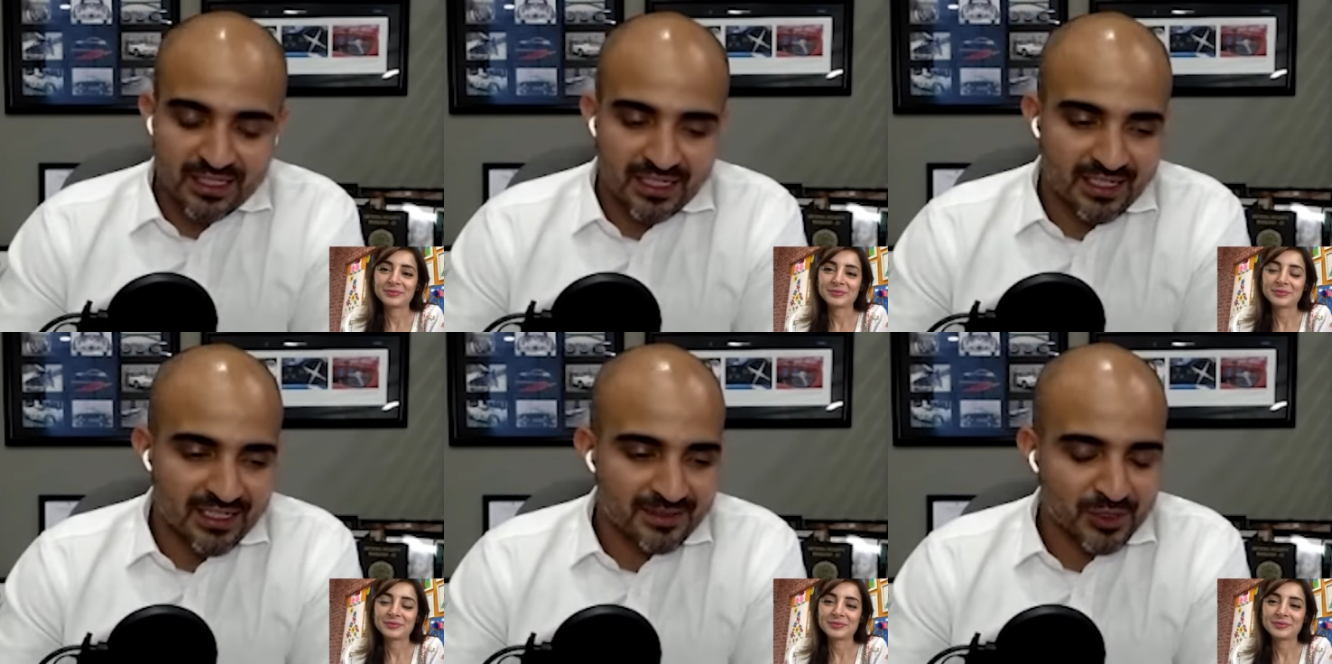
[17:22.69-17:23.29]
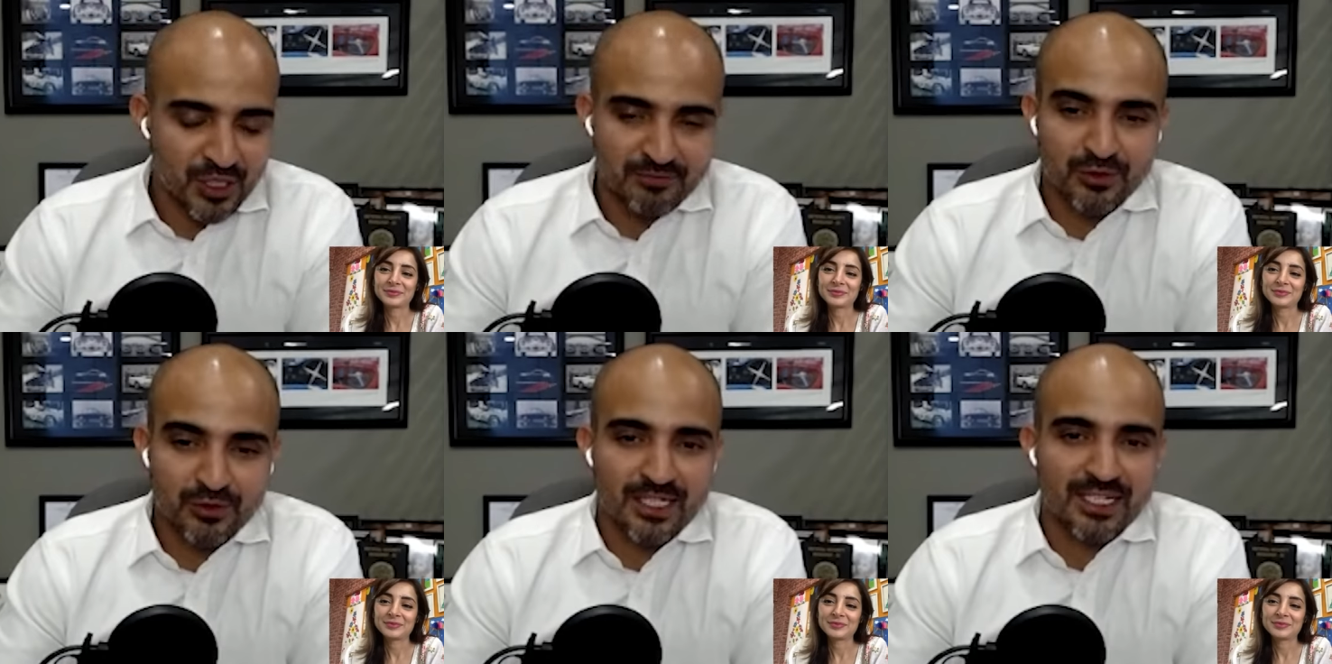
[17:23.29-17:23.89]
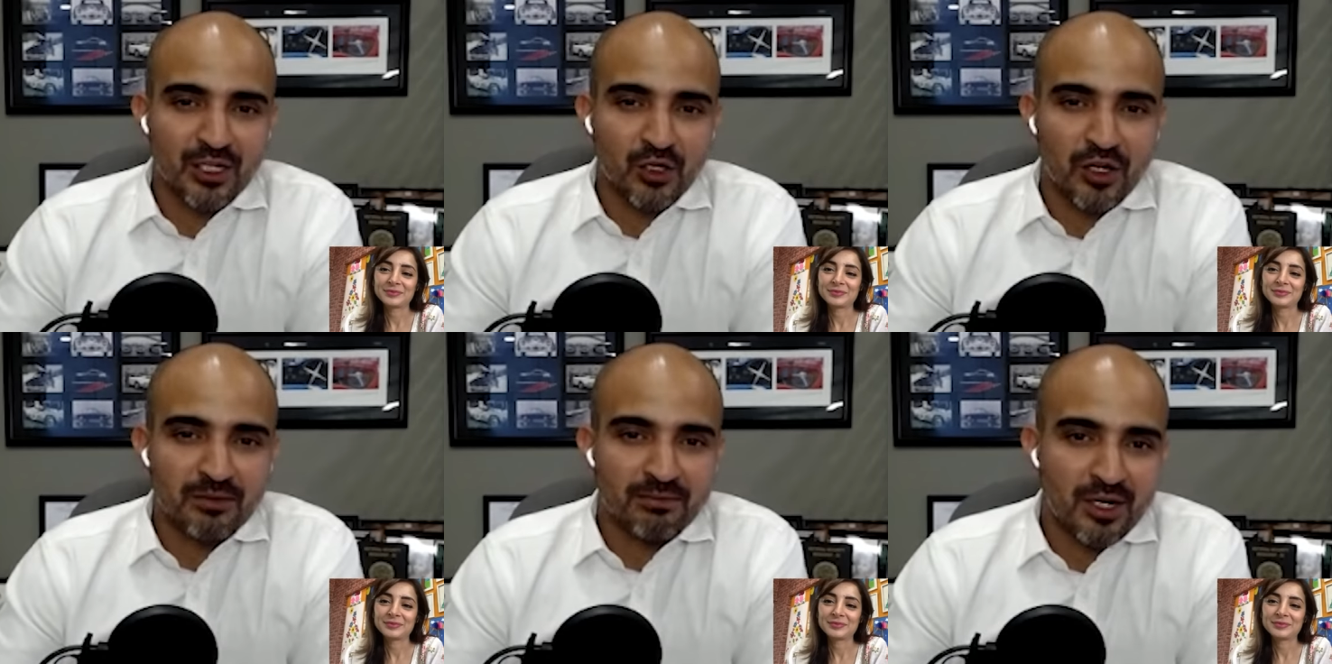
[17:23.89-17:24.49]
Speaker 1: Uh, you know, I've been reading a lot
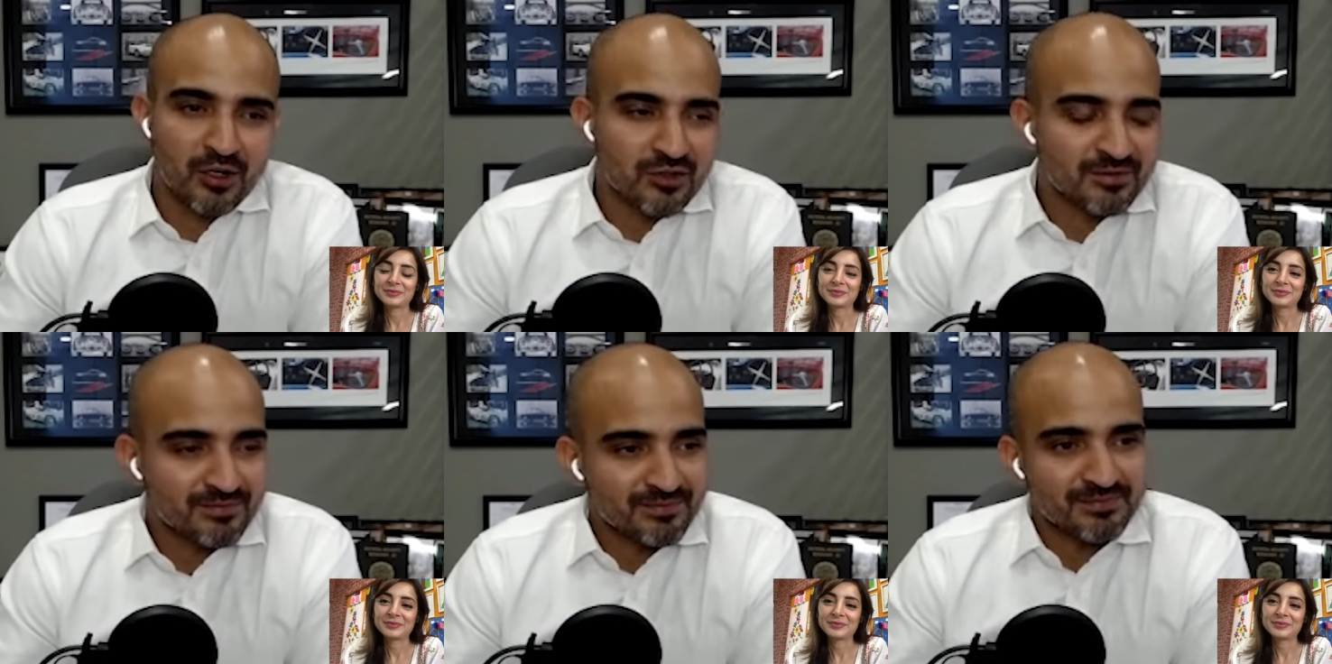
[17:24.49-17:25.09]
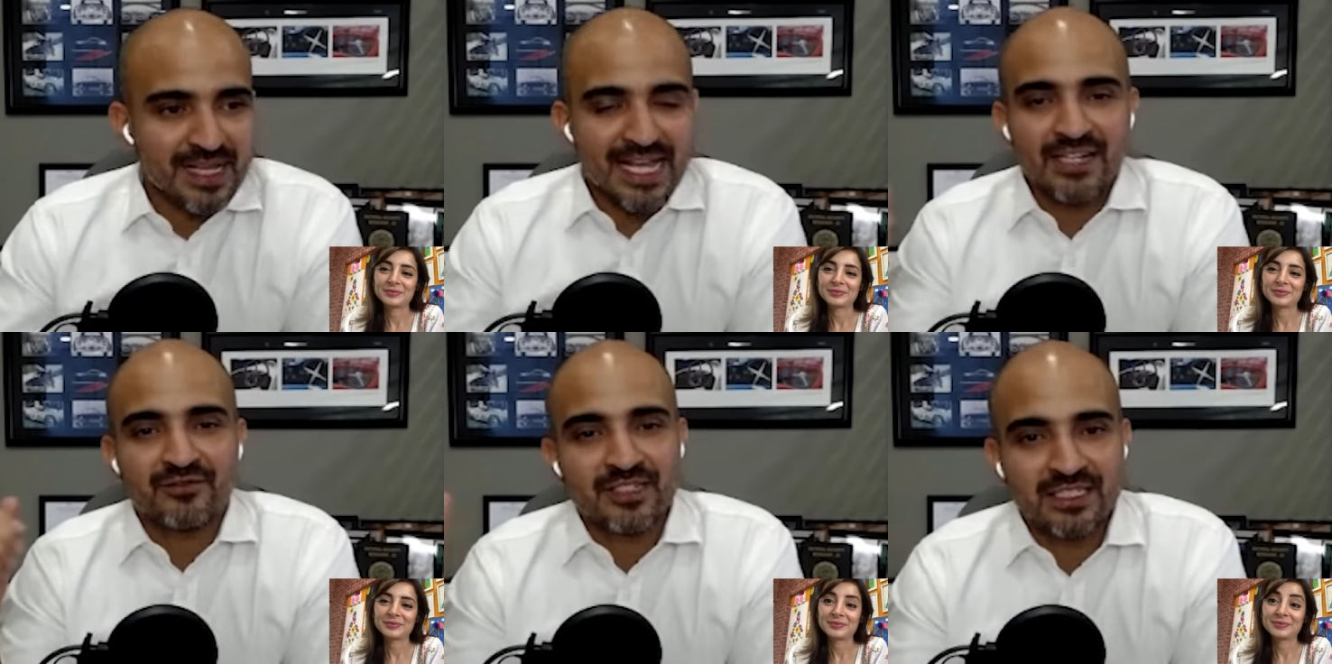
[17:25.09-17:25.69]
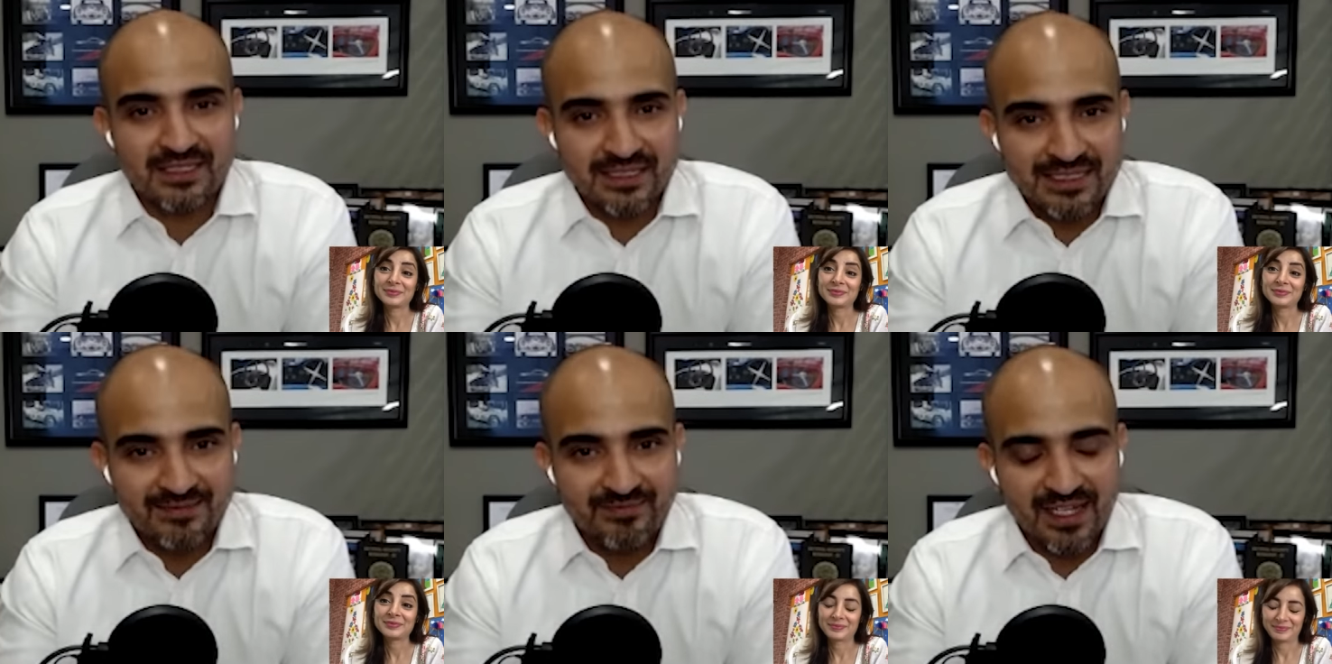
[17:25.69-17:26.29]
about
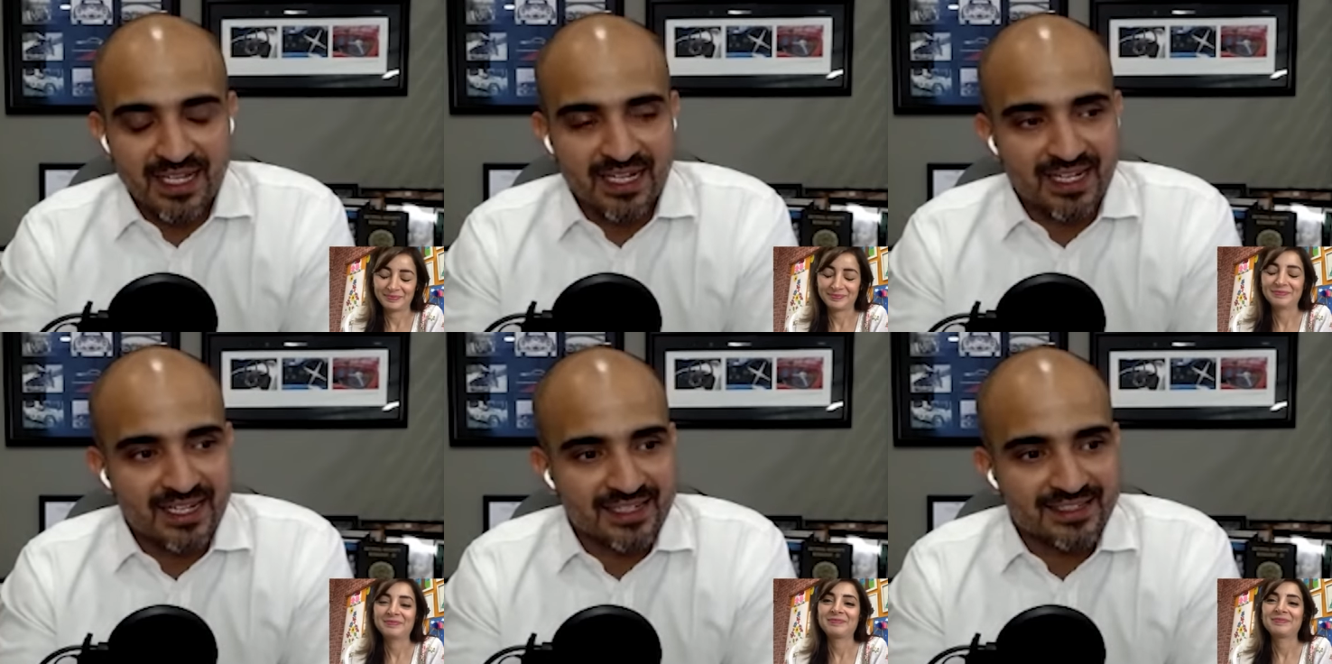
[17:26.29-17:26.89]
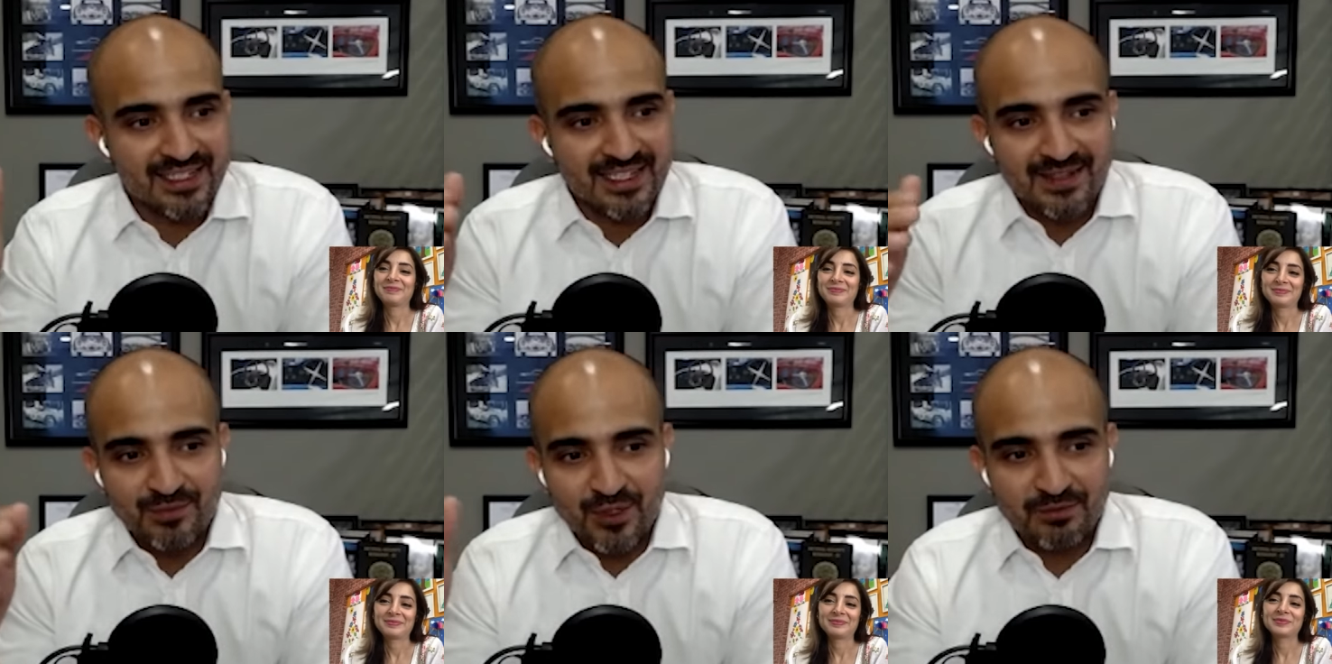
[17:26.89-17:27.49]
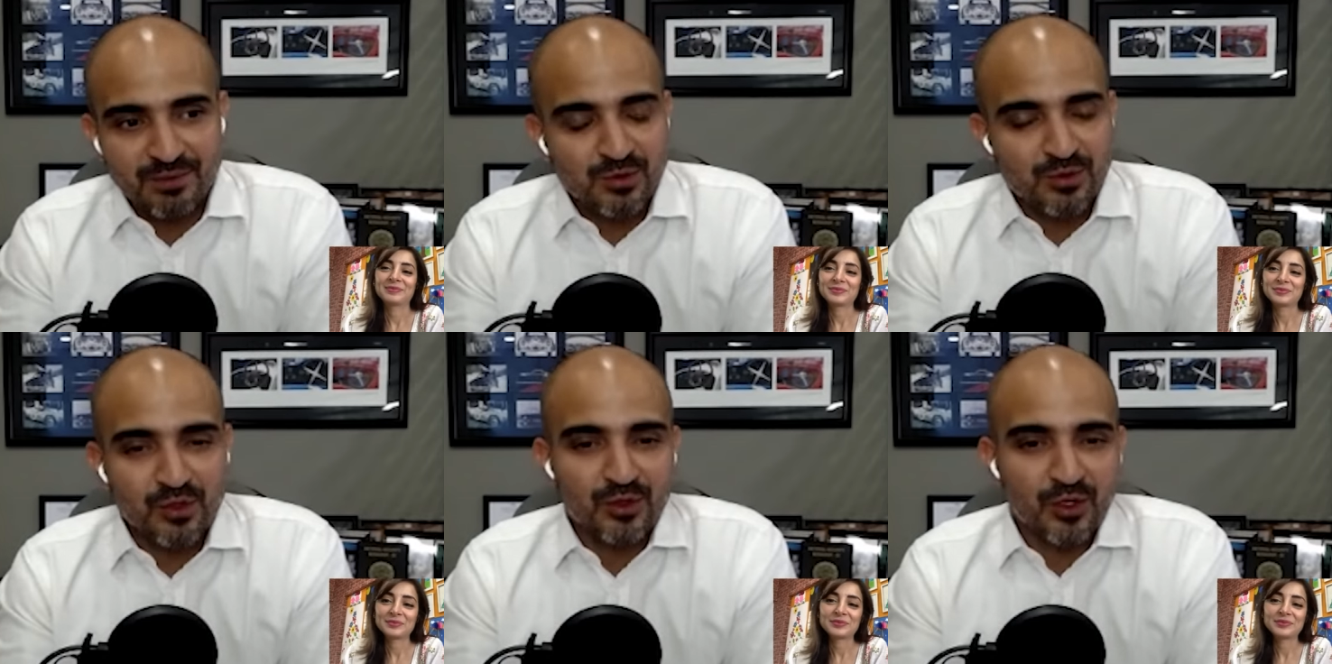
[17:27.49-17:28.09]
NFTs and you know, I've been
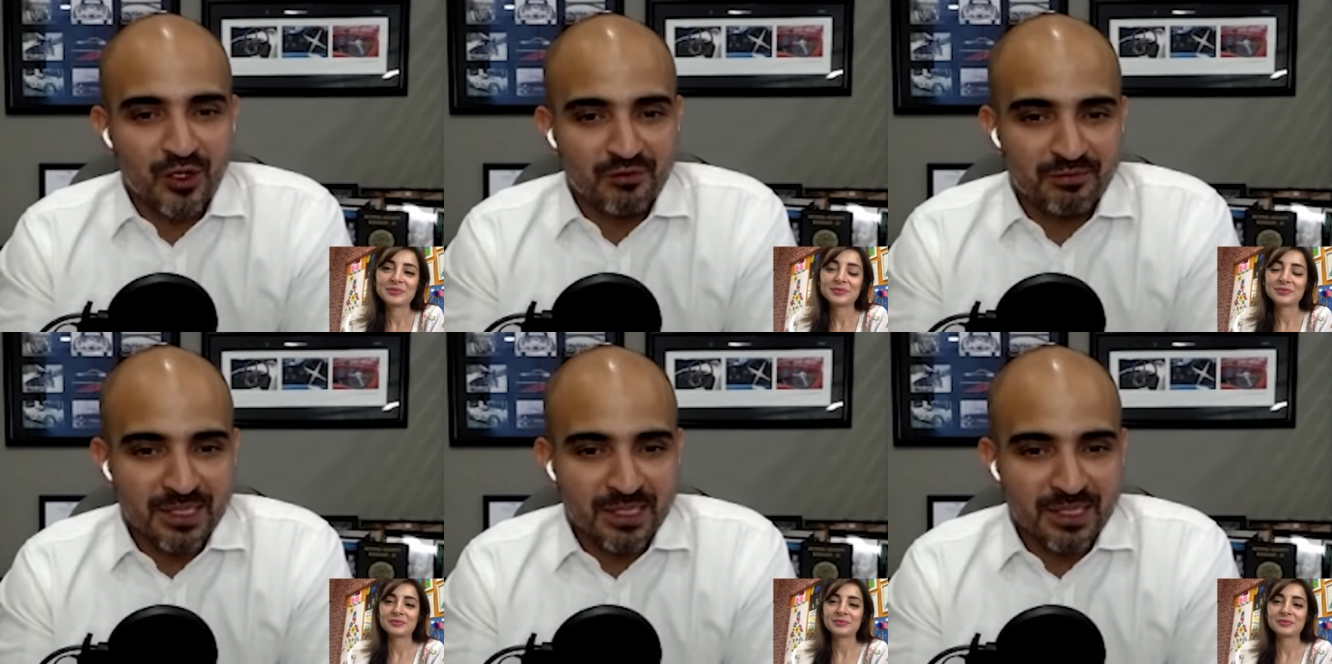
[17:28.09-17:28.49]
talking to a lot of